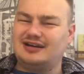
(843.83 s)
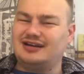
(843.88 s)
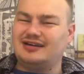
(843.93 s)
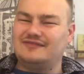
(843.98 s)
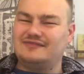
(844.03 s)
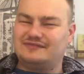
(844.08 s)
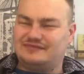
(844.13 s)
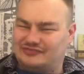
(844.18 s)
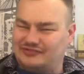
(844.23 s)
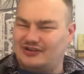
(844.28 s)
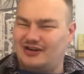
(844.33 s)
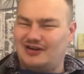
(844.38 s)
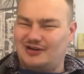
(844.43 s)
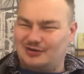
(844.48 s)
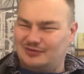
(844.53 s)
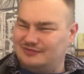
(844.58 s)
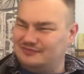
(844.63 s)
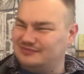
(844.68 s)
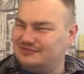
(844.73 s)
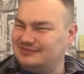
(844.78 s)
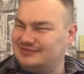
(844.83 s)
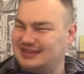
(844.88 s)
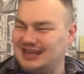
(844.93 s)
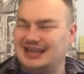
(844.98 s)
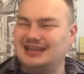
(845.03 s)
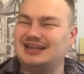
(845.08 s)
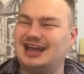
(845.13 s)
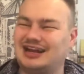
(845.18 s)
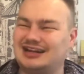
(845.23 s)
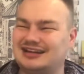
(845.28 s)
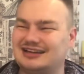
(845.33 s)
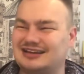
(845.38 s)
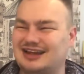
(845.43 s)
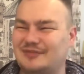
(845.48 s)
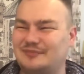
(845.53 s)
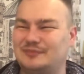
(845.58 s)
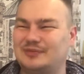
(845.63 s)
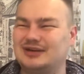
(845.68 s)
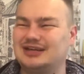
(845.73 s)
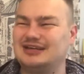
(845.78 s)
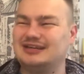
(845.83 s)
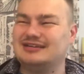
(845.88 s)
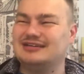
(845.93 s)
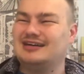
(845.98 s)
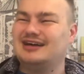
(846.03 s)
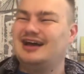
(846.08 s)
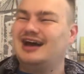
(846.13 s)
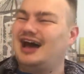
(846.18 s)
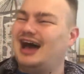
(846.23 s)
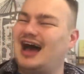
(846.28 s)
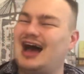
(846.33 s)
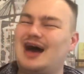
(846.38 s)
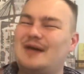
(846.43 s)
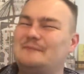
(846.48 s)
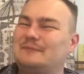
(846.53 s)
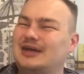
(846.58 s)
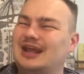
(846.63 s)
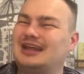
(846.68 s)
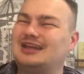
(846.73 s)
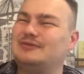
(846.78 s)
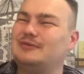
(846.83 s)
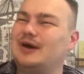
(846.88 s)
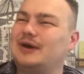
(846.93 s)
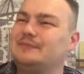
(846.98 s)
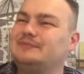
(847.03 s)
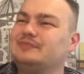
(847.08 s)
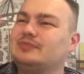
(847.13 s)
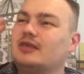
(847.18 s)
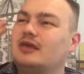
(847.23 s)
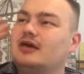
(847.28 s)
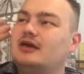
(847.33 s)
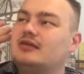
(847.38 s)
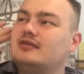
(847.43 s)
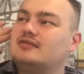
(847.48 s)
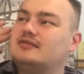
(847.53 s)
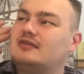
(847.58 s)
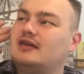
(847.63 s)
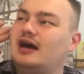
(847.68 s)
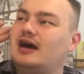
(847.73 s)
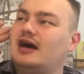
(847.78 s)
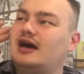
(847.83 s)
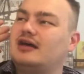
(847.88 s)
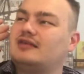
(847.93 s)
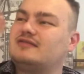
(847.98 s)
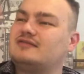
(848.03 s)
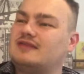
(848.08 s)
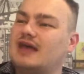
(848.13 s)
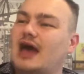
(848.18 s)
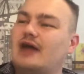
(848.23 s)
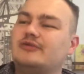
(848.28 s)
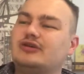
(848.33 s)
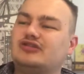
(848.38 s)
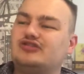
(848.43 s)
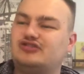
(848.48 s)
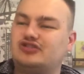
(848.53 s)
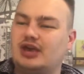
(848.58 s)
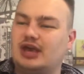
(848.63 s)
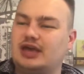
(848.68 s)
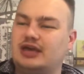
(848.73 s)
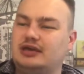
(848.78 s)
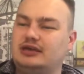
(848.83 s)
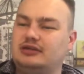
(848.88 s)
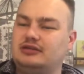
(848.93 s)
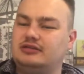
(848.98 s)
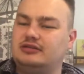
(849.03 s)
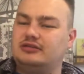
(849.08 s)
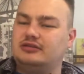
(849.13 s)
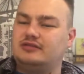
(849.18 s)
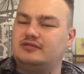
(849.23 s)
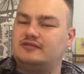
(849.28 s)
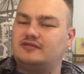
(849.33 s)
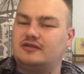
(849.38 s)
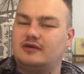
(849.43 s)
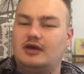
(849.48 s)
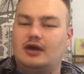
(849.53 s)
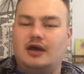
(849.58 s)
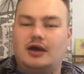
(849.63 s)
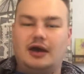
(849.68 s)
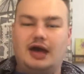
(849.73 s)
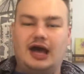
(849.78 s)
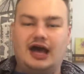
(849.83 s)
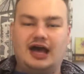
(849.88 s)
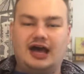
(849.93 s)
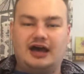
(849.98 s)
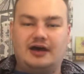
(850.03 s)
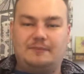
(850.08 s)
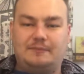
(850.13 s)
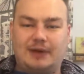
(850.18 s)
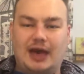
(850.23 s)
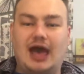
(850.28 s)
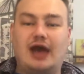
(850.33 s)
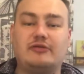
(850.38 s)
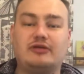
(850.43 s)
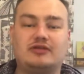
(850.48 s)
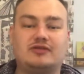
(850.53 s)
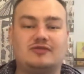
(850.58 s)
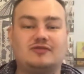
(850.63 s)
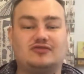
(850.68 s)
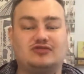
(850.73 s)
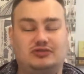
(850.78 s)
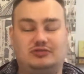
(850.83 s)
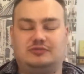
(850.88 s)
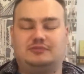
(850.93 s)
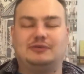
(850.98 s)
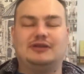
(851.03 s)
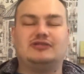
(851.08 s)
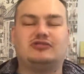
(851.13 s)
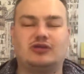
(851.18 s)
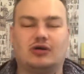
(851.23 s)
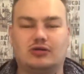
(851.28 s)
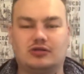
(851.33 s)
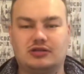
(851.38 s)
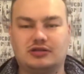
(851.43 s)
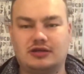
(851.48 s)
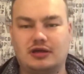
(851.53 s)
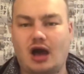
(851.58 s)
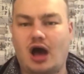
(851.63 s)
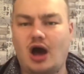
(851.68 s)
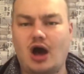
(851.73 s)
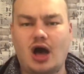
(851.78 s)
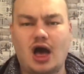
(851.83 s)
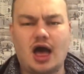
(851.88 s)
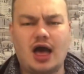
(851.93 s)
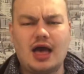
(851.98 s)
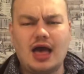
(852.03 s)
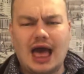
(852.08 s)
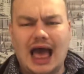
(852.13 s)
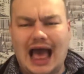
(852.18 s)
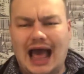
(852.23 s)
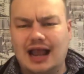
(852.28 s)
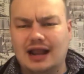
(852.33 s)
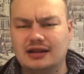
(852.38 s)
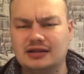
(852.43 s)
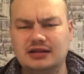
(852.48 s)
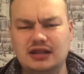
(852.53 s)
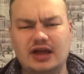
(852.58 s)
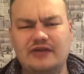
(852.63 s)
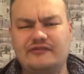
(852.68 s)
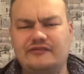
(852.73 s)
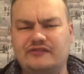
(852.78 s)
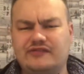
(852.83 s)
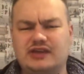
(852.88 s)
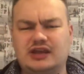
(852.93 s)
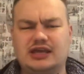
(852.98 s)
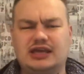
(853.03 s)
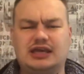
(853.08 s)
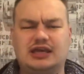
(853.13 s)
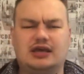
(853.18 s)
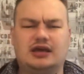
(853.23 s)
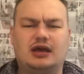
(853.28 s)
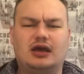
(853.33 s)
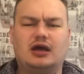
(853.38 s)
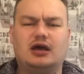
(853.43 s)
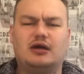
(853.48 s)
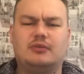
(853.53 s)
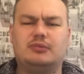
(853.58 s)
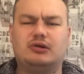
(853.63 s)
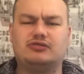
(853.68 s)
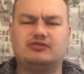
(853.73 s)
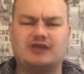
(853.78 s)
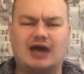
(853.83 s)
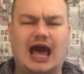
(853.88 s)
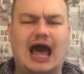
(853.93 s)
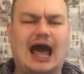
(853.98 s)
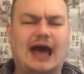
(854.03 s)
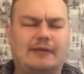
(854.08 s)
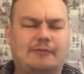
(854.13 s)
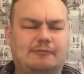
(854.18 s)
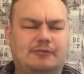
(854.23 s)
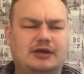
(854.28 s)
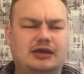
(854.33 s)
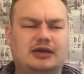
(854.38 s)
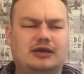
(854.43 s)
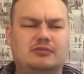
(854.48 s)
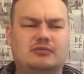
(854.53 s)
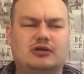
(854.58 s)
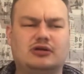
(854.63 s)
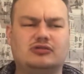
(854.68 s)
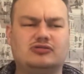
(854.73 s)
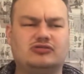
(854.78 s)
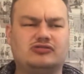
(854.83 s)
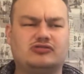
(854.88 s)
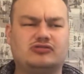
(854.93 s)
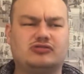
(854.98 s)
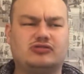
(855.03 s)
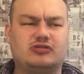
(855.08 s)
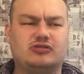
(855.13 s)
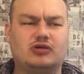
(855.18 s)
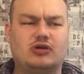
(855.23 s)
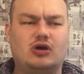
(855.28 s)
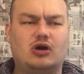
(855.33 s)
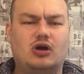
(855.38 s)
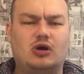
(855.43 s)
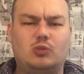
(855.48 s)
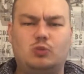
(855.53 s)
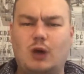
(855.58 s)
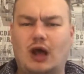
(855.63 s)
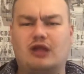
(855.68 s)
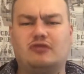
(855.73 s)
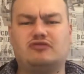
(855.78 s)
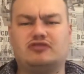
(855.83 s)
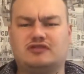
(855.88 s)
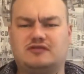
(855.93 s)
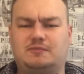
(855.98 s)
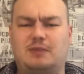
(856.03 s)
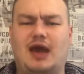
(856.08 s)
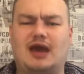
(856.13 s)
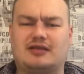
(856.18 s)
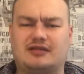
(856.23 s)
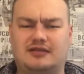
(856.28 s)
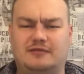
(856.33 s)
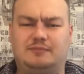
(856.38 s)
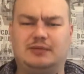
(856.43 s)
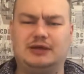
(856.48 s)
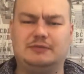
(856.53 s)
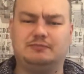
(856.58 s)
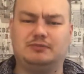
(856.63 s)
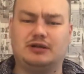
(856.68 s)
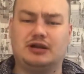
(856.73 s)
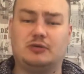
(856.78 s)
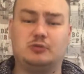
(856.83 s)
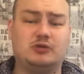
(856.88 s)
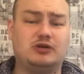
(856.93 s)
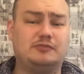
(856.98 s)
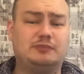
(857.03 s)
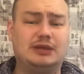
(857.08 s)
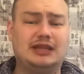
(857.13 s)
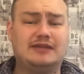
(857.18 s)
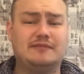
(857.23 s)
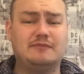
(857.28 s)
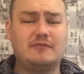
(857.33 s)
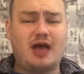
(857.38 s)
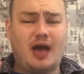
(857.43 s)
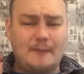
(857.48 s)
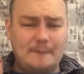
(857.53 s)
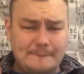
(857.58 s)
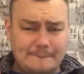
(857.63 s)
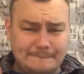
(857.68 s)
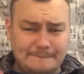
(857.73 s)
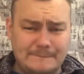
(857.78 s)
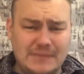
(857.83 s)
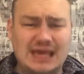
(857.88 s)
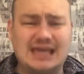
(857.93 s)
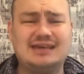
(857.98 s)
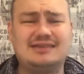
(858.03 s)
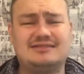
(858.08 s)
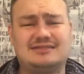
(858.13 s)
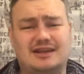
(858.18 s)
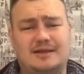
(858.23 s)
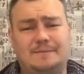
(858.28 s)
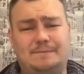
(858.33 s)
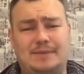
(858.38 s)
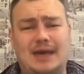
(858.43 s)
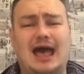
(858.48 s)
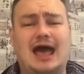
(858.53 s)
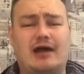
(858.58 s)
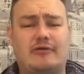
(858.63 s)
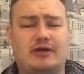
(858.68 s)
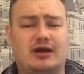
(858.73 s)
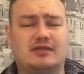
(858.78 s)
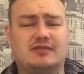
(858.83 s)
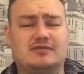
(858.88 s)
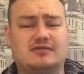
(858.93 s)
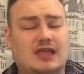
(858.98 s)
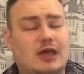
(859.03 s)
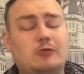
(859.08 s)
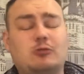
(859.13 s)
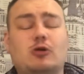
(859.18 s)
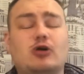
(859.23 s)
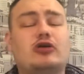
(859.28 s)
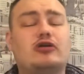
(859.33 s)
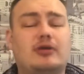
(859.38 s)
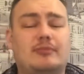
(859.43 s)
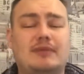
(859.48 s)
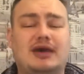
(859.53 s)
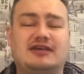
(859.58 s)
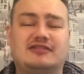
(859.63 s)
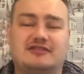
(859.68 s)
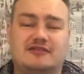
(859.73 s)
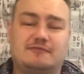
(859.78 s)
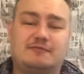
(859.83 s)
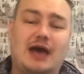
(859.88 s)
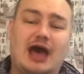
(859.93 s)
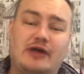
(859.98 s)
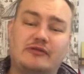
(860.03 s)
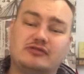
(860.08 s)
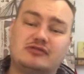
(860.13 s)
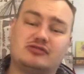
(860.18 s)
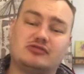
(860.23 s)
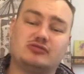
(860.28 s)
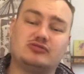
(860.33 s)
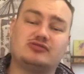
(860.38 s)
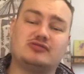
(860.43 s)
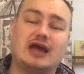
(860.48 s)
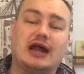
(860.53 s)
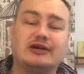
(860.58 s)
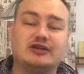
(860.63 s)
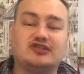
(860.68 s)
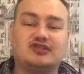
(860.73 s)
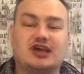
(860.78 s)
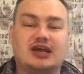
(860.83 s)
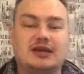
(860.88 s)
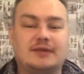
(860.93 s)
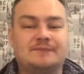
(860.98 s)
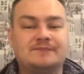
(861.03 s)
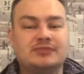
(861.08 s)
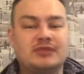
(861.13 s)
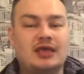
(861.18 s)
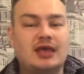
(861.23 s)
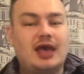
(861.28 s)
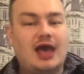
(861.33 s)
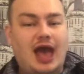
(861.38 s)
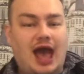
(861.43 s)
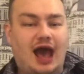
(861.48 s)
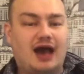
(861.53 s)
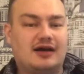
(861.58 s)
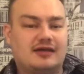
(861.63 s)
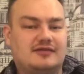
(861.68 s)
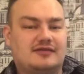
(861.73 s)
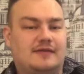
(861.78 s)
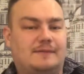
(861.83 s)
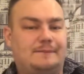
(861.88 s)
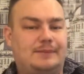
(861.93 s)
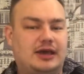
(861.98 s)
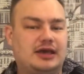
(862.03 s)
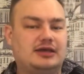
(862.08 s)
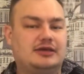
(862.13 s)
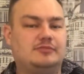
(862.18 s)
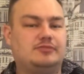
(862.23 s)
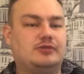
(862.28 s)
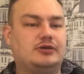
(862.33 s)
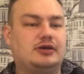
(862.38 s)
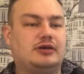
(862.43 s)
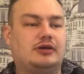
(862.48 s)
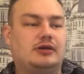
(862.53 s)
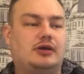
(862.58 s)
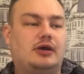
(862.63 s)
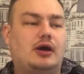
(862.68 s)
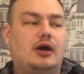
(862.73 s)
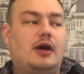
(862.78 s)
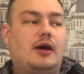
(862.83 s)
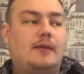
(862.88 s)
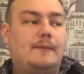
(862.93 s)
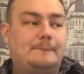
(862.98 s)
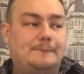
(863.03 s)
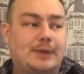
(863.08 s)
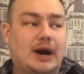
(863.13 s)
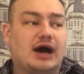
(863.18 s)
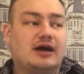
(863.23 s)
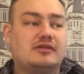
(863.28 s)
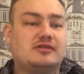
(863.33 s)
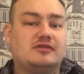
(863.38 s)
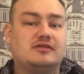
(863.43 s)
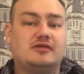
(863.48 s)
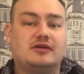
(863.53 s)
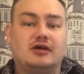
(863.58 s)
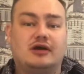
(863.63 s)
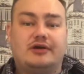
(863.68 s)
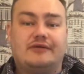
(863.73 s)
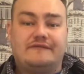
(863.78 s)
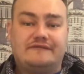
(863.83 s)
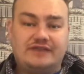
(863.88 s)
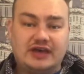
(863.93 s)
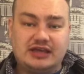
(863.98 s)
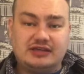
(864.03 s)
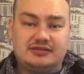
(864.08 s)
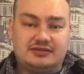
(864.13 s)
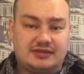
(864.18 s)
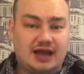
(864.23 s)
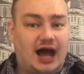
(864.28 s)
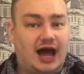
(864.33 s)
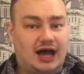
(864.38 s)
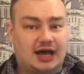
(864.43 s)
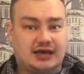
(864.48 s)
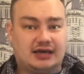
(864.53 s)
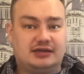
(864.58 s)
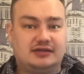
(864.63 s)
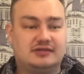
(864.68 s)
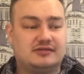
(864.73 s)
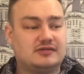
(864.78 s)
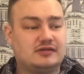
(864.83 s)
from K9 and Company. But anyway, Sarah Jane's parents, she's been told, are lovely, most happy, most well-respected people, and would have been amazing parents. They were amazing parents to Sarah Jane as a baby, but they died